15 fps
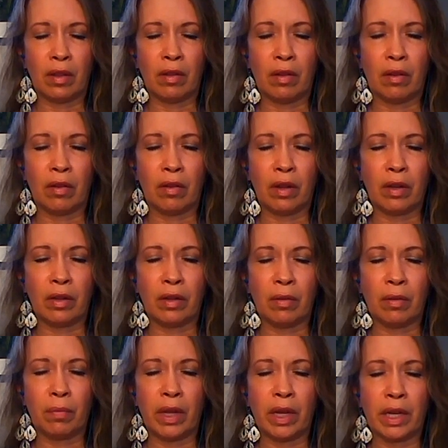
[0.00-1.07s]
You're going to
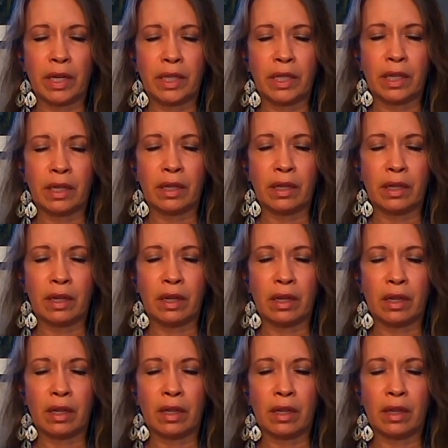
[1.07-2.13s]
imagine
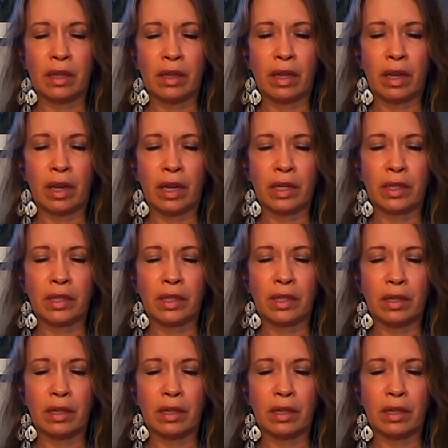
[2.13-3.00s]
that